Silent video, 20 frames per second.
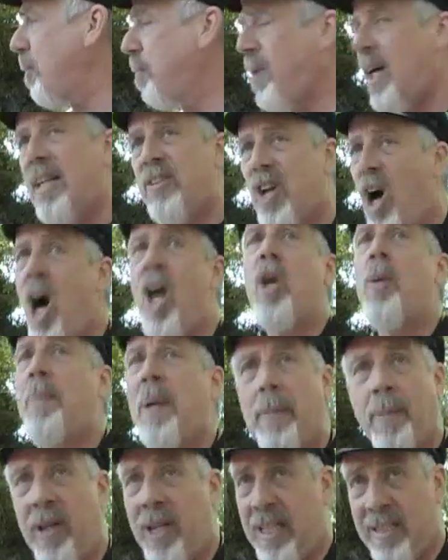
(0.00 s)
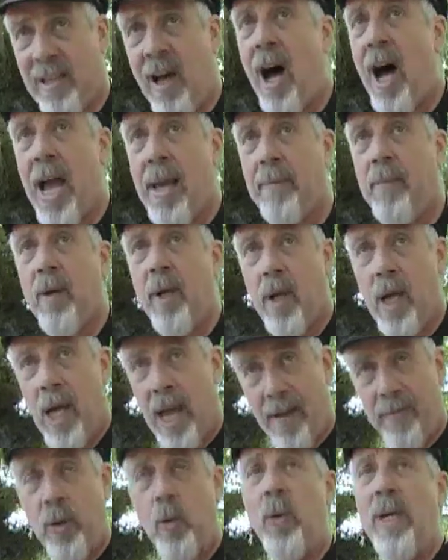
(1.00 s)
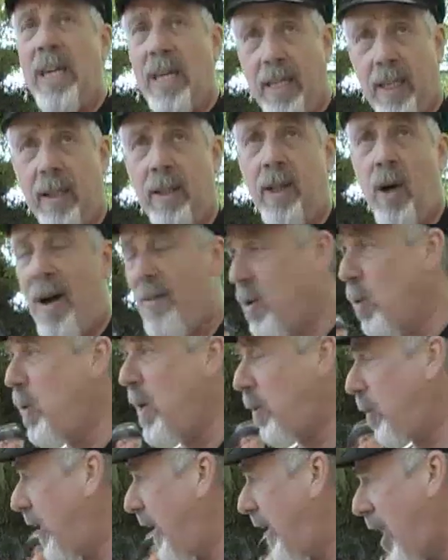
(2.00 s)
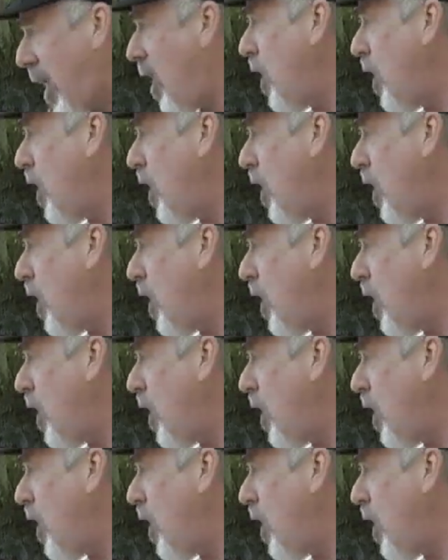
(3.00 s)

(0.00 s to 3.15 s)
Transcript: the pledge 100 people at a time every week. You know, every week we're getting